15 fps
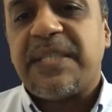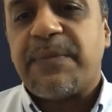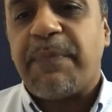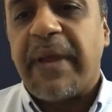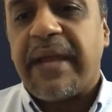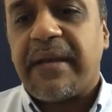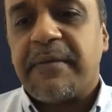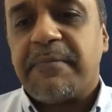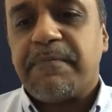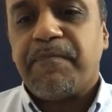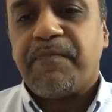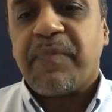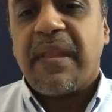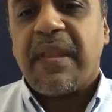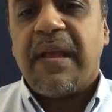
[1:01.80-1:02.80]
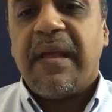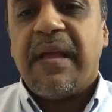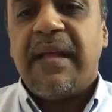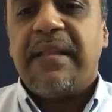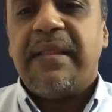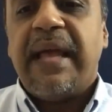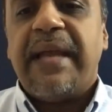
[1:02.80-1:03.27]
aspect
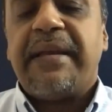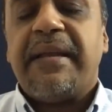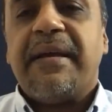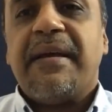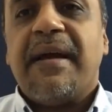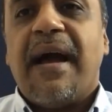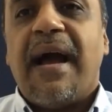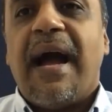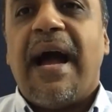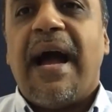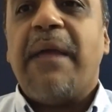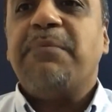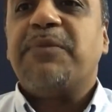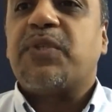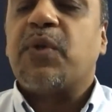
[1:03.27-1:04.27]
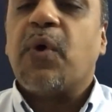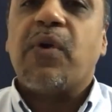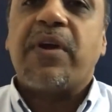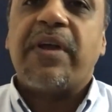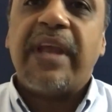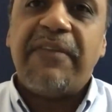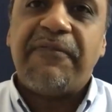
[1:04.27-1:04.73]
that I'm so
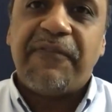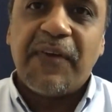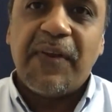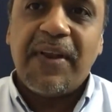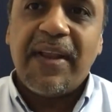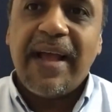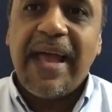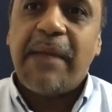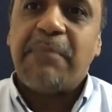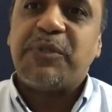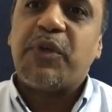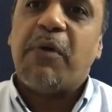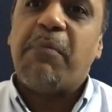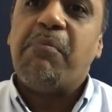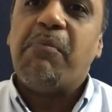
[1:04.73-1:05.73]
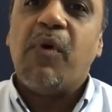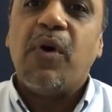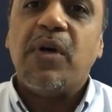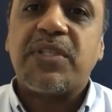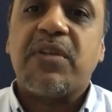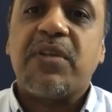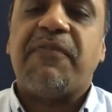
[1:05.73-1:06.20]
grateful, and I'm sure
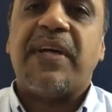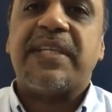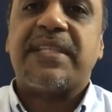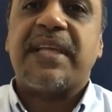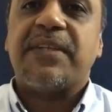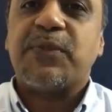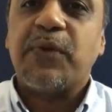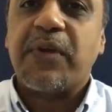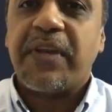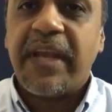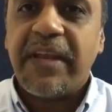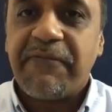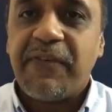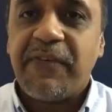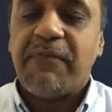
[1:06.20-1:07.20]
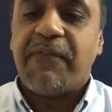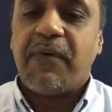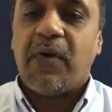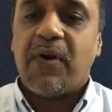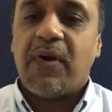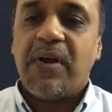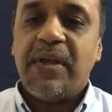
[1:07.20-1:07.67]
most of us are so grateful
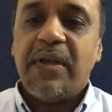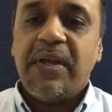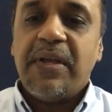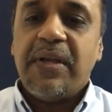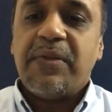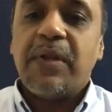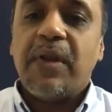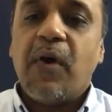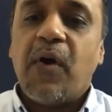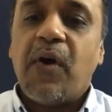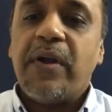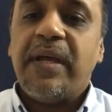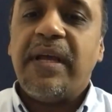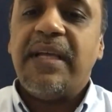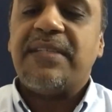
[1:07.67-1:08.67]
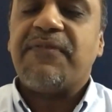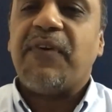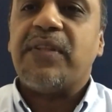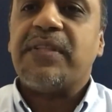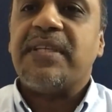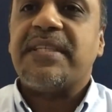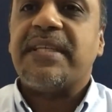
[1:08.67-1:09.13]
for to the Lord, is
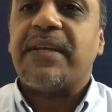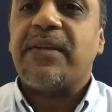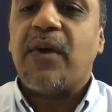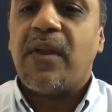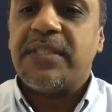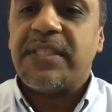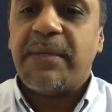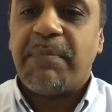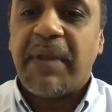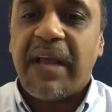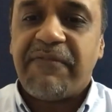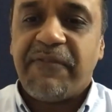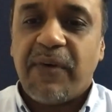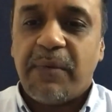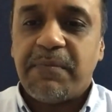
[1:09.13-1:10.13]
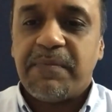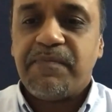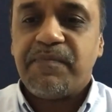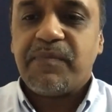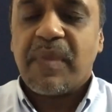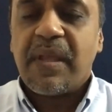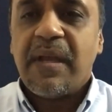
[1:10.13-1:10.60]
for this technology platform,
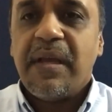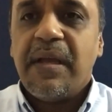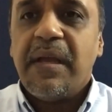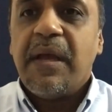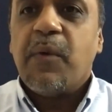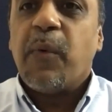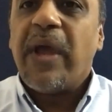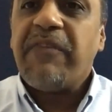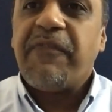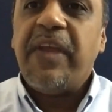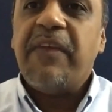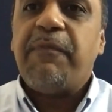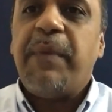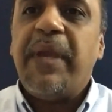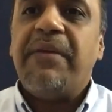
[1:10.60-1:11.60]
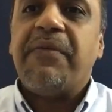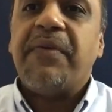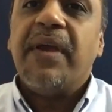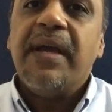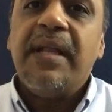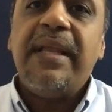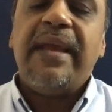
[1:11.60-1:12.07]
where we've been
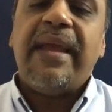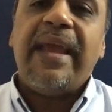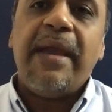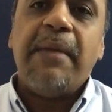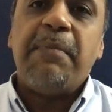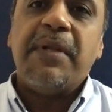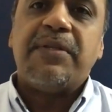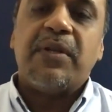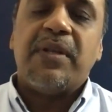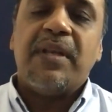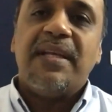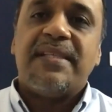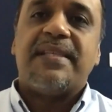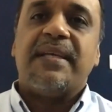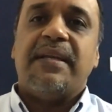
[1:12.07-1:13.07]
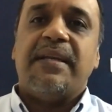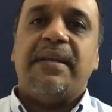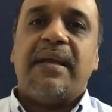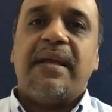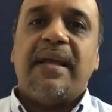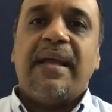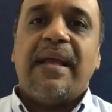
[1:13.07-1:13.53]
really able to listen
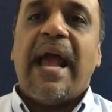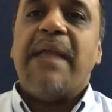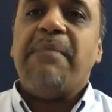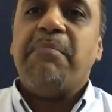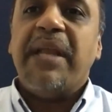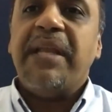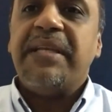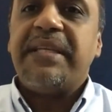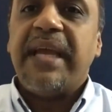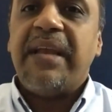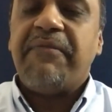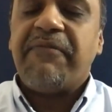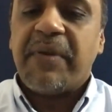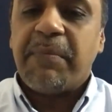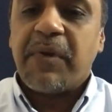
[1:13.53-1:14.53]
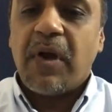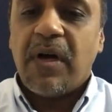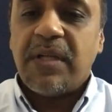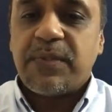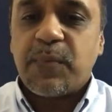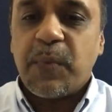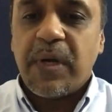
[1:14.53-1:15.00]
and meditate from
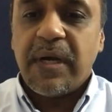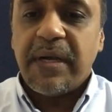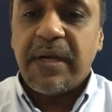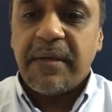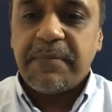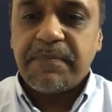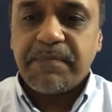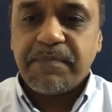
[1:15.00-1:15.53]
God's word.